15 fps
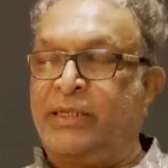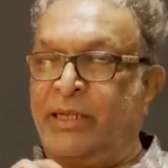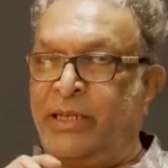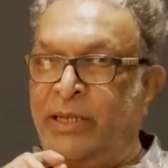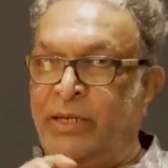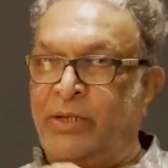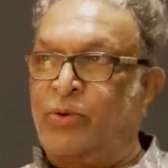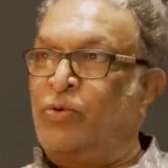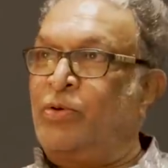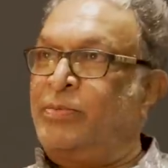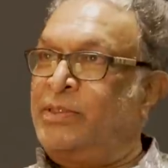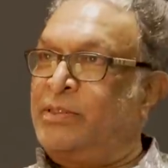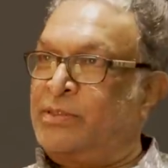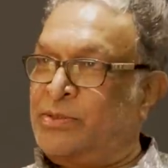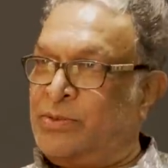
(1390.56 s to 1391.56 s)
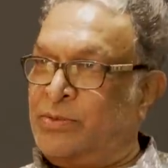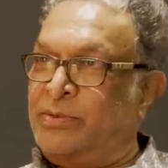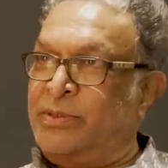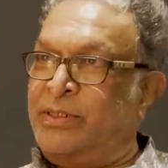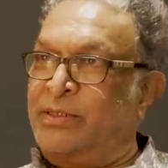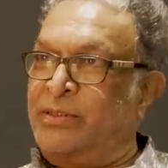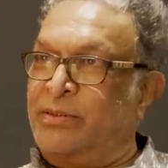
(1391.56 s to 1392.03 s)
he told me the
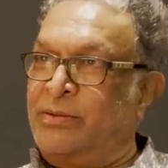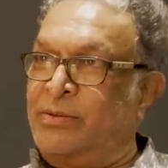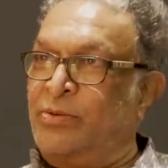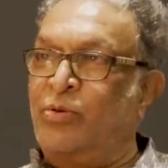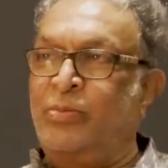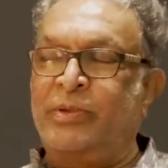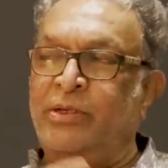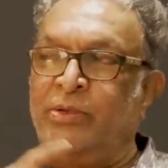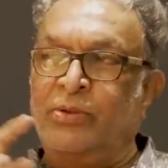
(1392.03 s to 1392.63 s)
story. Nobody